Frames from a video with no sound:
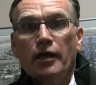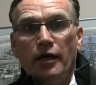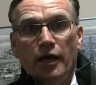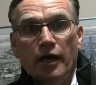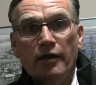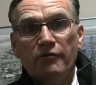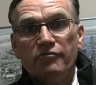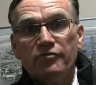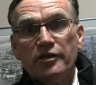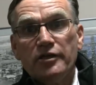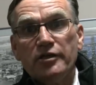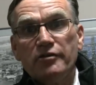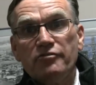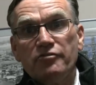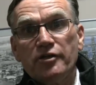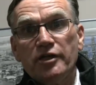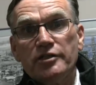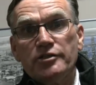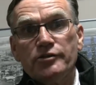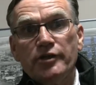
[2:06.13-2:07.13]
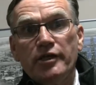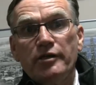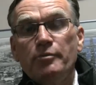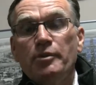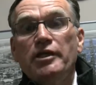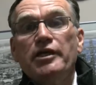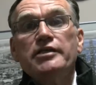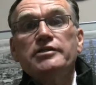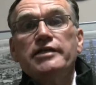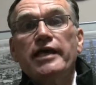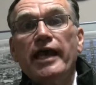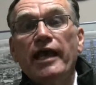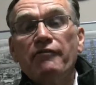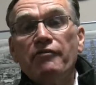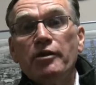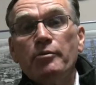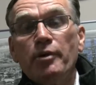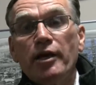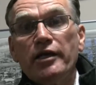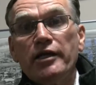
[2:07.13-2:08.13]
I'm feeling frustrated because
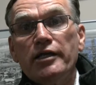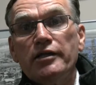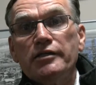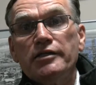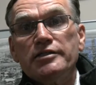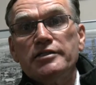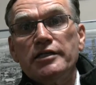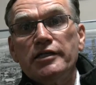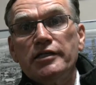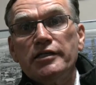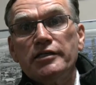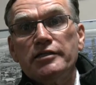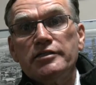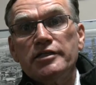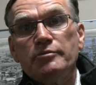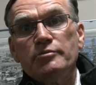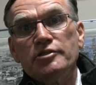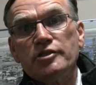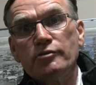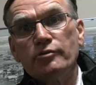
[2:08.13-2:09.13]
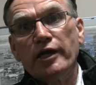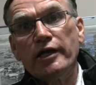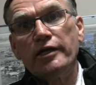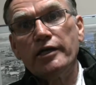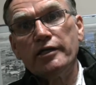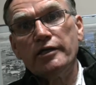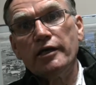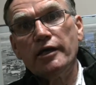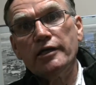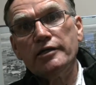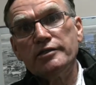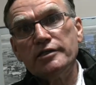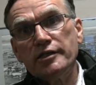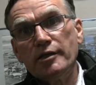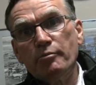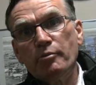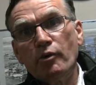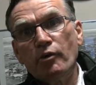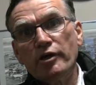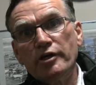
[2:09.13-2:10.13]
everybody in the city seems to recognize the
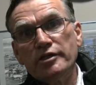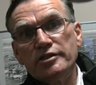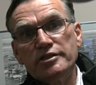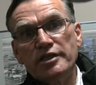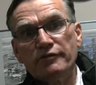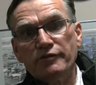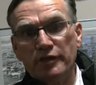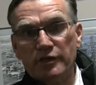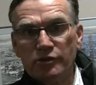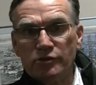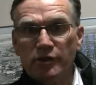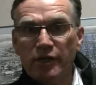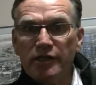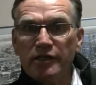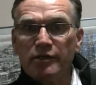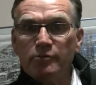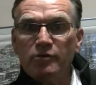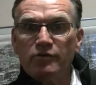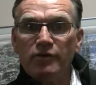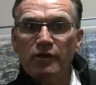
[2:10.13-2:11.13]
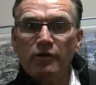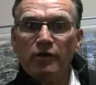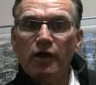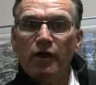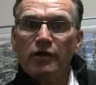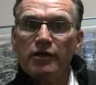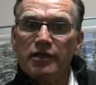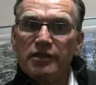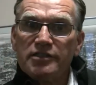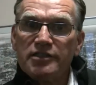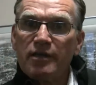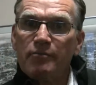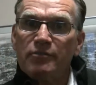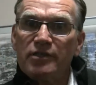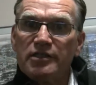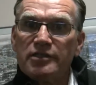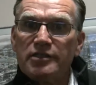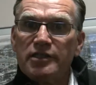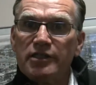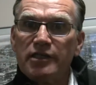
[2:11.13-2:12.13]
importance of it and trying to move it along, except
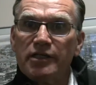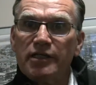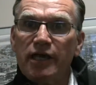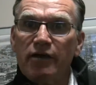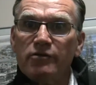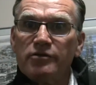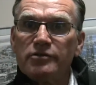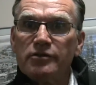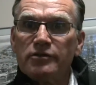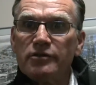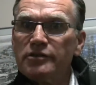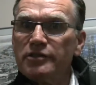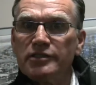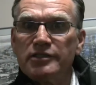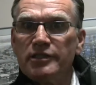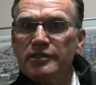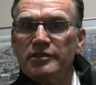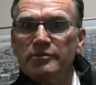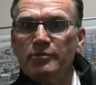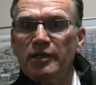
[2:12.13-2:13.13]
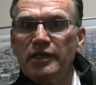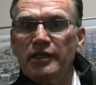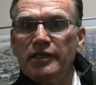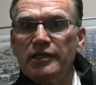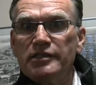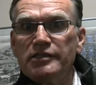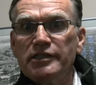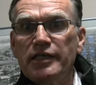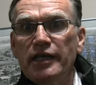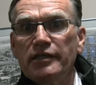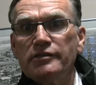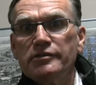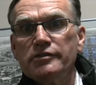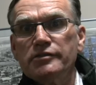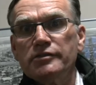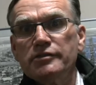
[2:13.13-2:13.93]
the city council. It just doesn't make any sense.